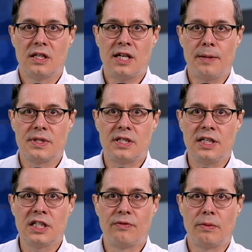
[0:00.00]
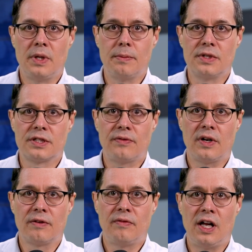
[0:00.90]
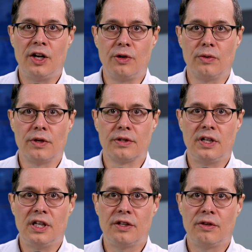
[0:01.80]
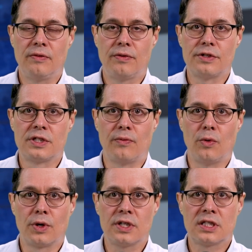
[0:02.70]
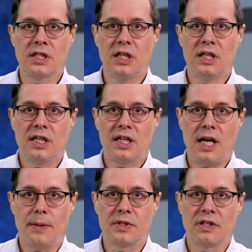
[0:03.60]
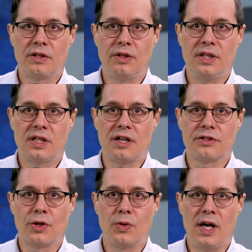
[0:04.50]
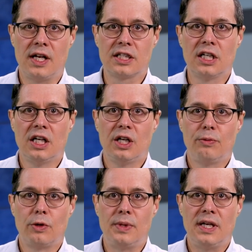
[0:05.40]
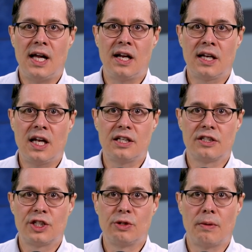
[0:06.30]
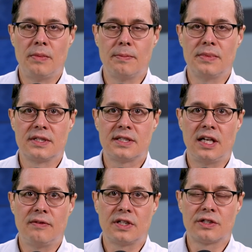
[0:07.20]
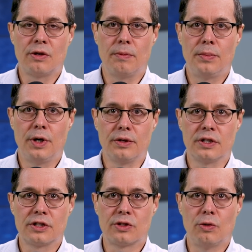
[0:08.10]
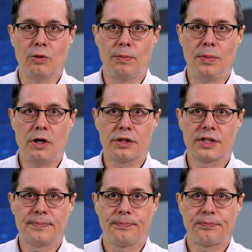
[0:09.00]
10% of a member's fund value on the 31st of August, capped at 30,000 Rand, will be allocated to a member's savings component or pot.